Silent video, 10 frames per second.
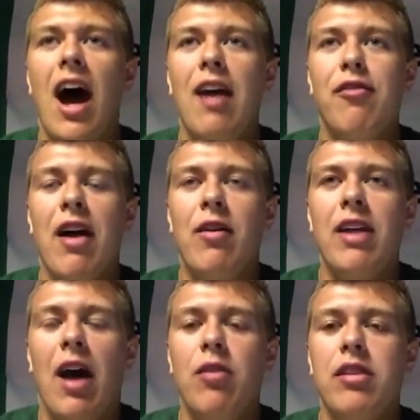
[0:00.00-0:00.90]
I
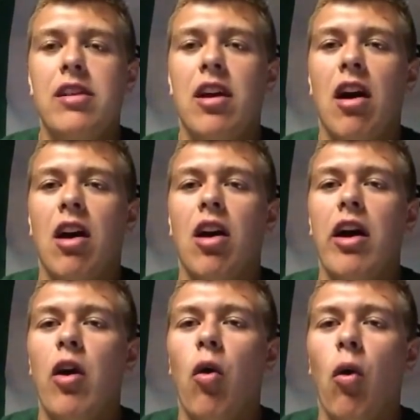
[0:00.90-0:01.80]
found out that there are
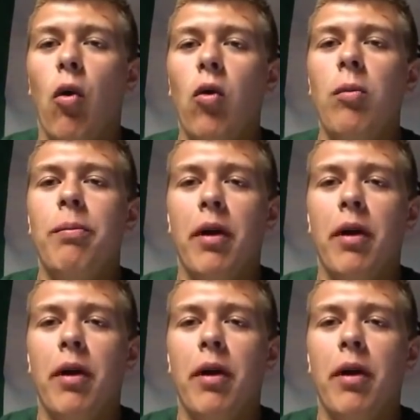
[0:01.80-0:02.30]
a whole